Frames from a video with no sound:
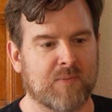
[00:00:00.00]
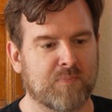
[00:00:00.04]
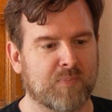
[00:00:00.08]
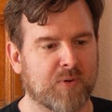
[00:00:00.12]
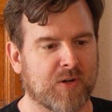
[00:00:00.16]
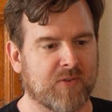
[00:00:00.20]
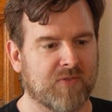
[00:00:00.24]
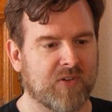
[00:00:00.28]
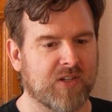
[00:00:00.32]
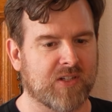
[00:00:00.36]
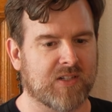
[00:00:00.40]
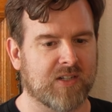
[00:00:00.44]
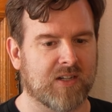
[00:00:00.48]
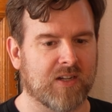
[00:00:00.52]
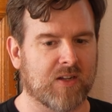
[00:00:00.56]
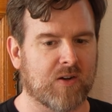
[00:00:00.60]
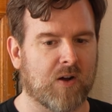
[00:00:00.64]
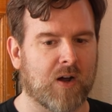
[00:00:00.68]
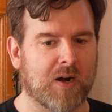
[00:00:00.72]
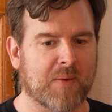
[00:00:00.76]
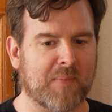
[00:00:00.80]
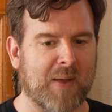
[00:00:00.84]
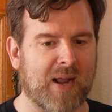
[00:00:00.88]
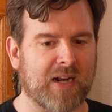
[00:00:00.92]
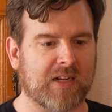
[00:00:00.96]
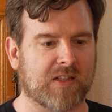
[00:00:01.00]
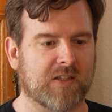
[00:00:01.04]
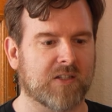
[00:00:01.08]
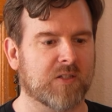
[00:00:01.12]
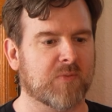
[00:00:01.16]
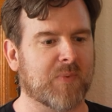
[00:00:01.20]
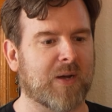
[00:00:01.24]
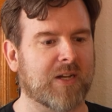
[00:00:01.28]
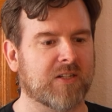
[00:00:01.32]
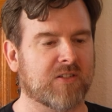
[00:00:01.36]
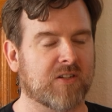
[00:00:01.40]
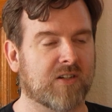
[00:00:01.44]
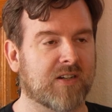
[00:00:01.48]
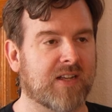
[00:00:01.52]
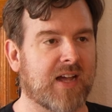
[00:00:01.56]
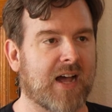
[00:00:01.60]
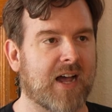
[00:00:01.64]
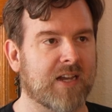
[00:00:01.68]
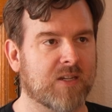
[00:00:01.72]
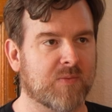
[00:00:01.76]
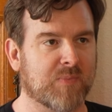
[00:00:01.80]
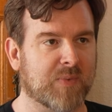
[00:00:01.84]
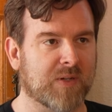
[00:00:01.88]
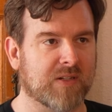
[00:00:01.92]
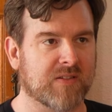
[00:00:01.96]
Privy to get automatically sponsored
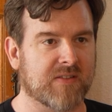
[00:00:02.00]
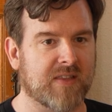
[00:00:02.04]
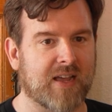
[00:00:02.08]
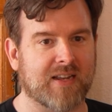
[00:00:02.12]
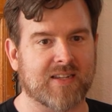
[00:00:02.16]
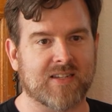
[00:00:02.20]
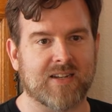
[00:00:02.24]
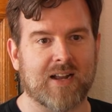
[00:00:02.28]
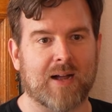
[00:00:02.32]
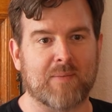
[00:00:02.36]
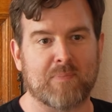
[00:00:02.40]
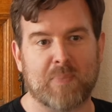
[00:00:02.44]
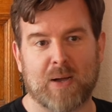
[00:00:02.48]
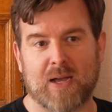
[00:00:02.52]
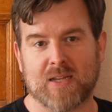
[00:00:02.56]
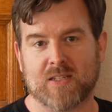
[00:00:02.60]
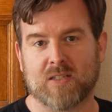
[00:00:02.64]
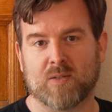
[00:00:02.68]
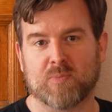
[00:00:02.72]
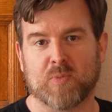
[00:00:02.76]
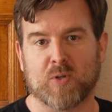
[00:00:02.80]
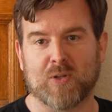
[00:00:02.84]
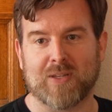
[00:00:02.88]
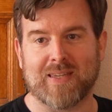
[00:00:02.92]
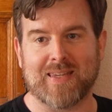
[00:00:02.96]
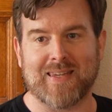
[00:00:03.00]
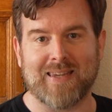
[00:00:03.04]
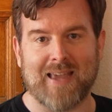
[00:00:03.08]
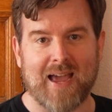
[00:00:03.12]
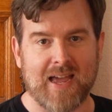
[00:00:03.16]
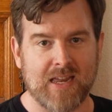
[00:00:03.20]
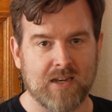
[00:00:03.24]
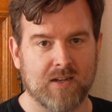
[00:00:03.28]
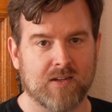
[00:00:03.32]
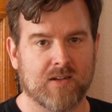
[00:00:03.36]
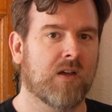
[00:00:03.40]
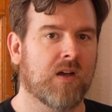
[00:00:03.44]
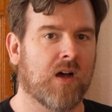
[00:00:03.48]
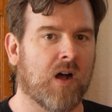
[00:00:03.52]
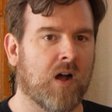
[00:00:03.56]
gas because that's not possible yet,